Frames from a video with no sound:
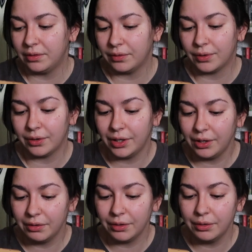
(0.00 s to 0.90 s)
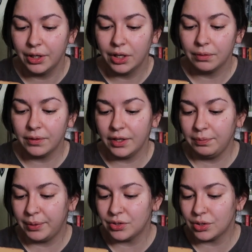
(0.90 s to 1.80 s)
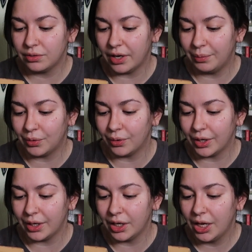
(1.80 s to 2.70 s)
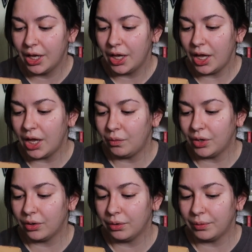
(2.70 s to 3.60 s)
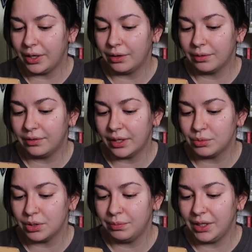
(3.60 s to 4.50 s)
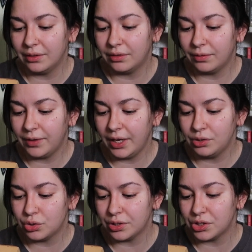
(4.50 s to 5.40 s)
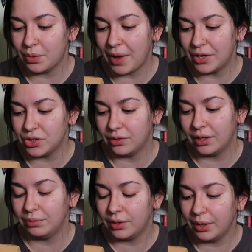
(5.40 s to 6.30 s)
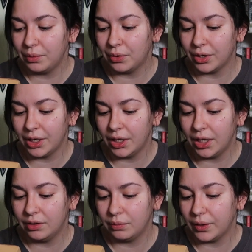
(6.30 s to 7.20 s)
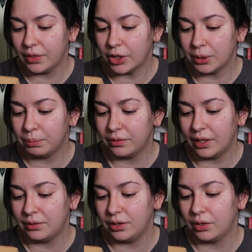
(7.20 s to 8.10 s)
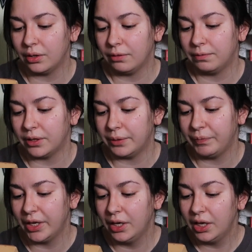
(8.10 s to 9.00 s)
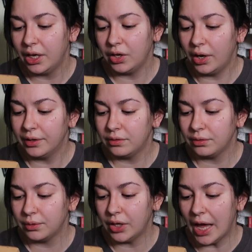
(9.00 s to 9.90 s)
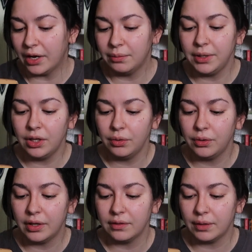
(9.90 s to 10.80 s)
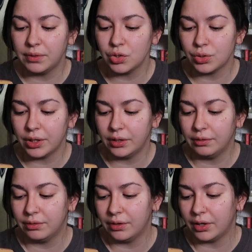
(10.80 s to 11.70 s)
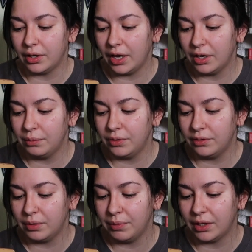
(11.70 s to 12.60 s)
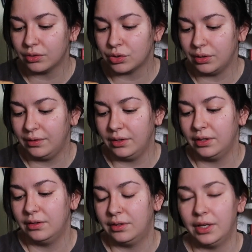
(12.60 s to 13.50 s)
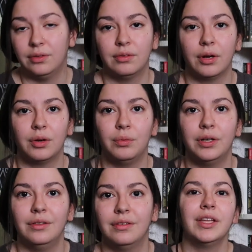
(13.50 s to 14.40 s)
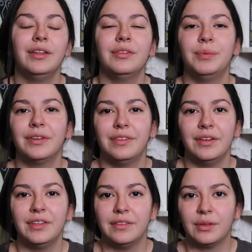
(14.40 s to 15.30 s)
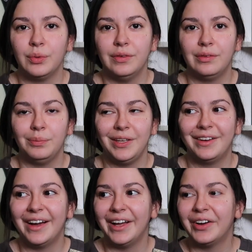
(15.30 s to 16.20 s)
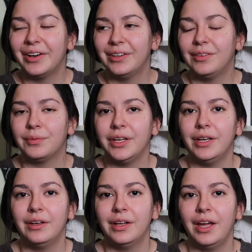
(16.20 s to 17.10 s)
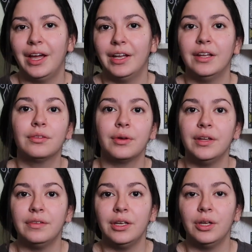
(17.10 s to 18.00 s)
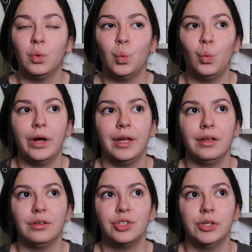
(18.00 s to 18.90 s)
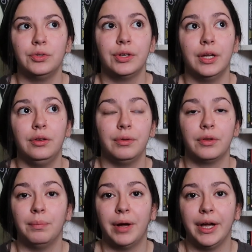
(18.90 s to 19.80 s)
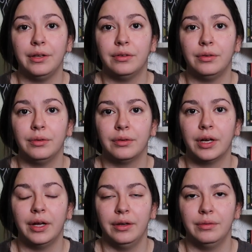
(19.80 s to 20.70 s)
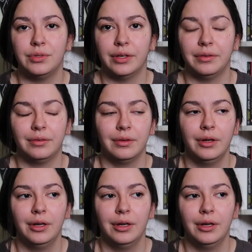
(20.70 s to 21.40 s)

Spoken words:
of her hero, relief pitcher Tom Gordon. And when her radio reception begins to fade, Trisha imagines that Tom Gordon is with her, protecting her from an all-too-real enemy who has left a trail of slaughtered animals and mangled trees in the dense dark woods. This book sounds it's going to be kind of hard to read, and it's crazy what children can do with their mind to kind of just